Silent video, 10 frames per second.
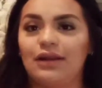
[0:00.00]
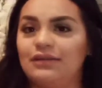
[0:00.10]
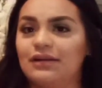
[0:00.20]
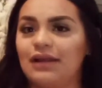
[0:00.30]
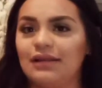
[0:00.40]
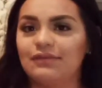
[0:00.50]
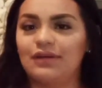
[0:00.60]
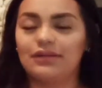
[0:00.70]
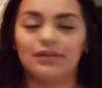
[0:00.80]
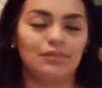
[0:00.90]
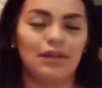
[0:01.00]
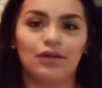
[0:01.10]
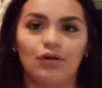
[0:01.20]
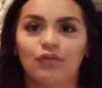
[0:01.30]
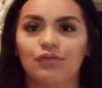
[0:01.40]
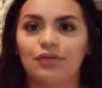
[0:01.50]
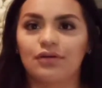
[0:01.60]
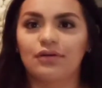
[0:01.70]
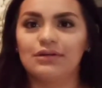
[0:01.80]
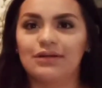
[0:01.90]
I did kind of get them like
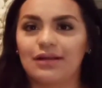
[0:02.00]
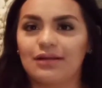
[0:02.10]
over,